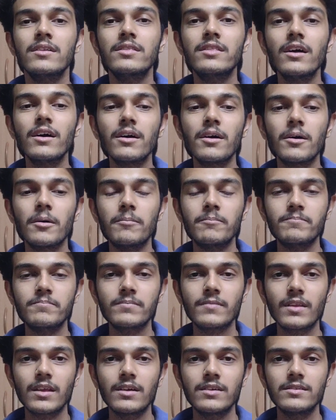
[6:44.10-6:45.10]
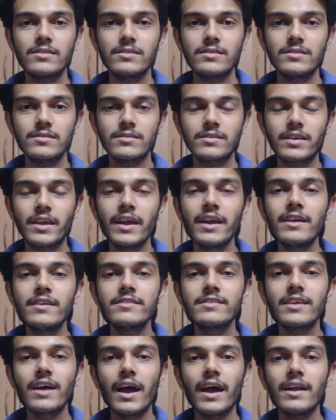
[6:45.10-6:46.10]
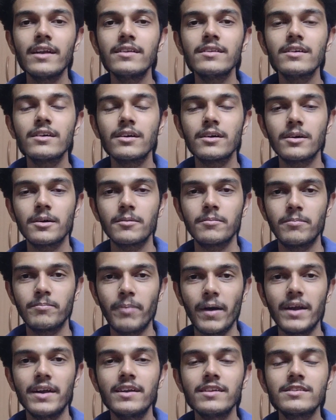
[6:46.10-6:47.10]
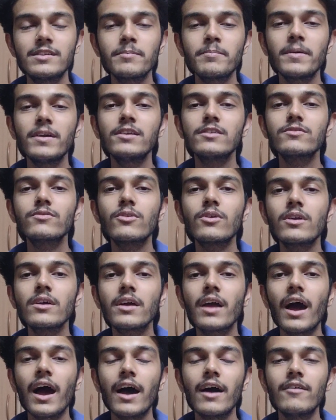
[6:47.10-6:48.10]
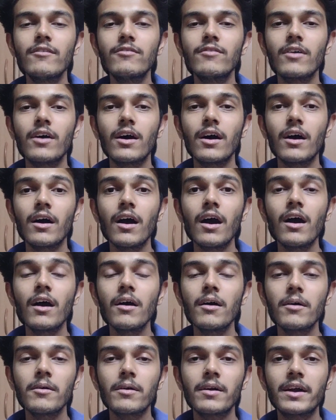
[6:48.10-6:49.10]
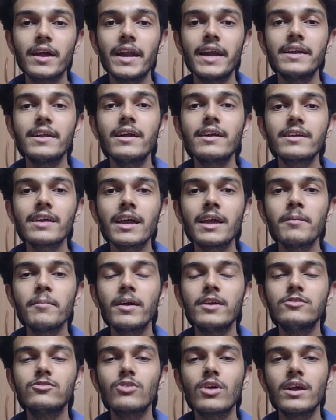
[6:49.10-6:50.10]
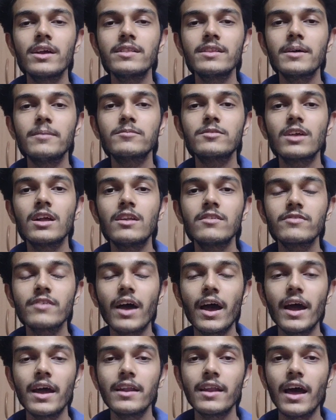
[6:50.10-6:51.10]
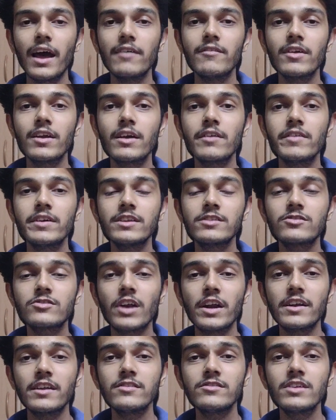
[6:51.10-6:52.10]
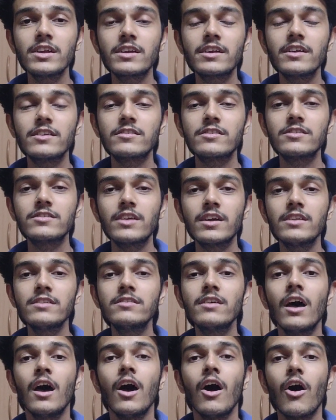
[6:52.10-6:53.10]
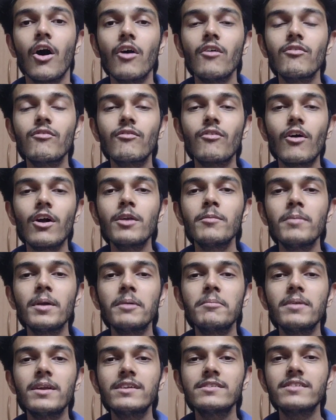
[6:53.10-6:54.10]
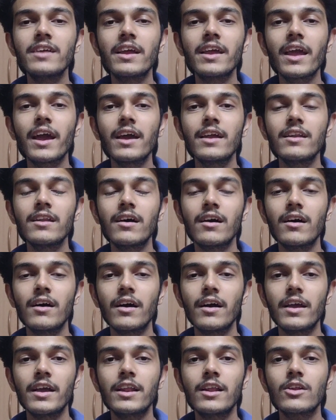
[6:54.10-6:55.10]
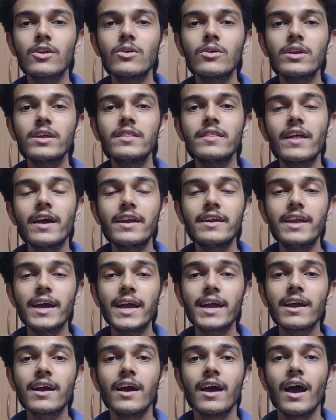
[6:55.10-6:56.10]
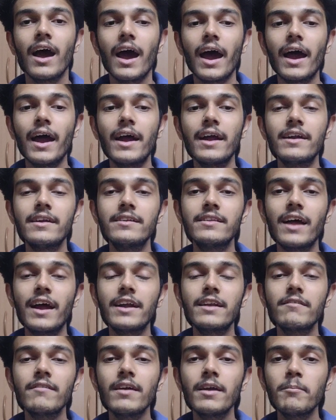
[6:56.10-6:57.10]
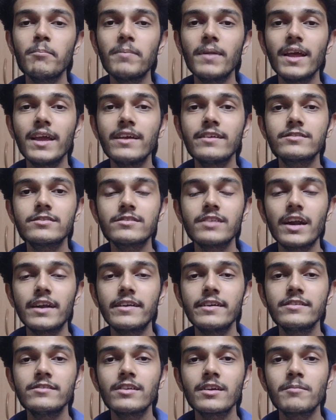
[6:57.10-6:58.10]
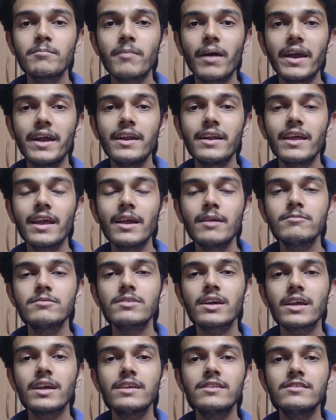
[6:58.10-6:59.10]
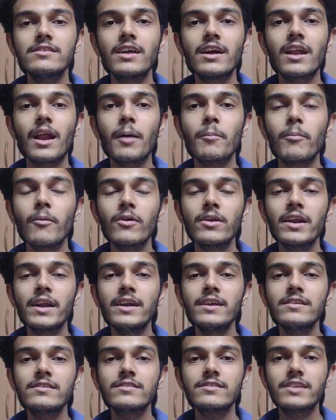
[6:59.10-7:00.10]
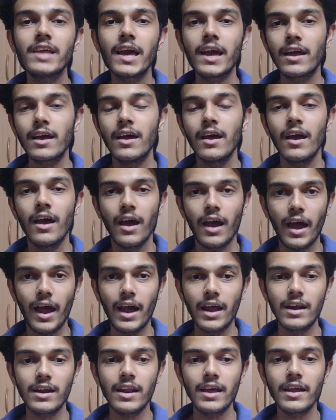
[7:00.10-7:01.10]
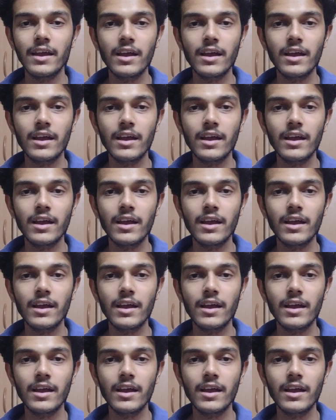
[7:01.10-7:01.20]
the kids and the participants would have a greater time enjoying themselves and having a very strategic decisions of what Beyblades they can include in their deck, and that way playing strategic mind games against their opponent's deck and